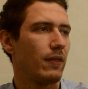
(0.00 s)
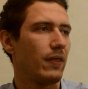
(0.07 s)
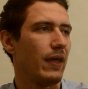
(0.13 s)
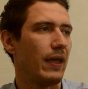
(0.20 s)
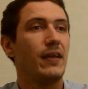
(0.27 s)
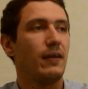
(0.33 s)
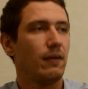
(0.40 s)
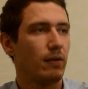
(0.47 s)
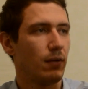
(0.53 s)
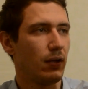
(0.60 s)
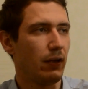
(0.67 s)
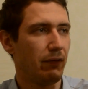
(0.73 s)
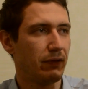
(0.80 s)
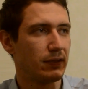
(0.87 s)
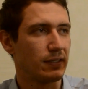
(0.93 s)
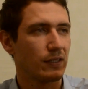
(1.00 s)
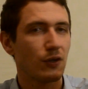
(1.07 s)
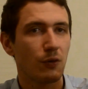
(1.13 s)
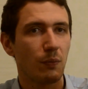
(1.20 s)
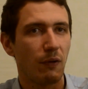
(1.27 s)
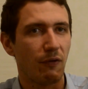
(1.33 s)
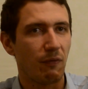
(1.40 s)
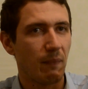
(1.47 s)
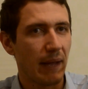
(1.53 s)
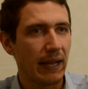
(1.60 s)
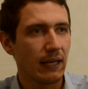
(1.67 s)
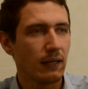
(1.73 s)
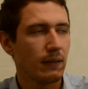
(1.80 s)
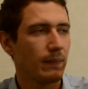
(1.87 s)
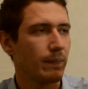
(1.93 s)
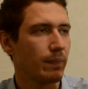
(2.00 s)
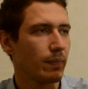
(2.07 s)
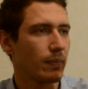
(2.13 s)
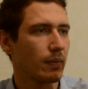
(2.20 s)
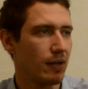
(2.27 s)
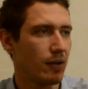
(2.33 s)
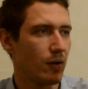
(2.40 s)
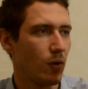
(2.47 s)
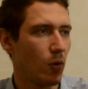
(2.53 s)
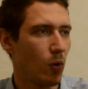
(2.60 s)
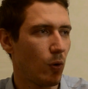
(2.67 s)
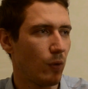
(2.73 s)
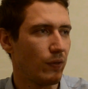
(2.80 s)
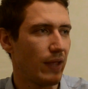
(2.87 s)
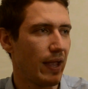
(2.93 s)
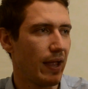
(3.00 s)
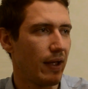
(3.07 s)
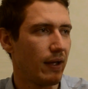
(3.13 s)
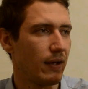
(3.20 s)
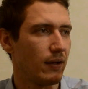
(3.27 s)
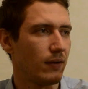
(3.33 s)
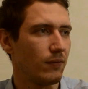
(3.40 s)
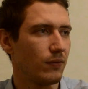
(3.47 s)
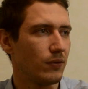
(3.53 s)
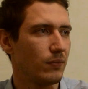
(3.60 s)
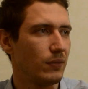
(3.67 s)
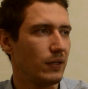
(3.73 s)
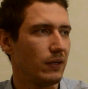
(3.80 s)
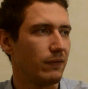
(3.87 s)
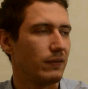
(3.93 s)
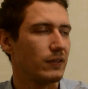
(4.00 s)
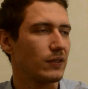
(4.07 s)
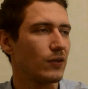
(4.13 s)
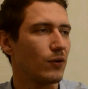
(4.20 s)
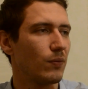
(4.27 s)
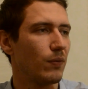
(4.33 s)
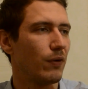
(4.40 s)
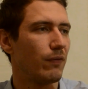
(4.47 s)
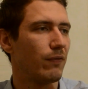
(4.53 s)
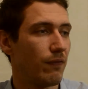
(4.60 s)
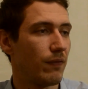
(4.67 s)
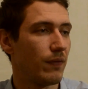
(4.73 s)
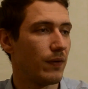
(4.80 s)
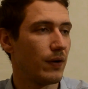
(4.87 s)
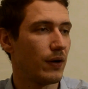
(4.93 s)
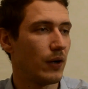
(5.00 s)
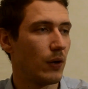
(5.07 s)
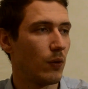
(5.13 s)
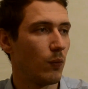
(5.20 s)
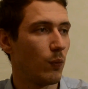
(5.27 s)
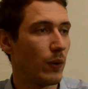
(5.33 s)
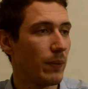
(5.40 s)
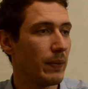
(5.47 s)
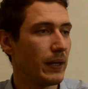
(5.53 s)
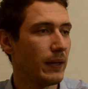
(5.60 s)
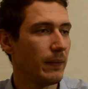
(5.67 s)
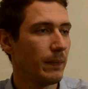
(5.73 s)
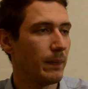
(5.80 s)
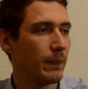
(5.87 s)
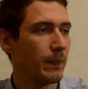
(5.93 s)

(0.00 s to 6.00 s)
they. If it's a group of men, one would be if it's a group of women,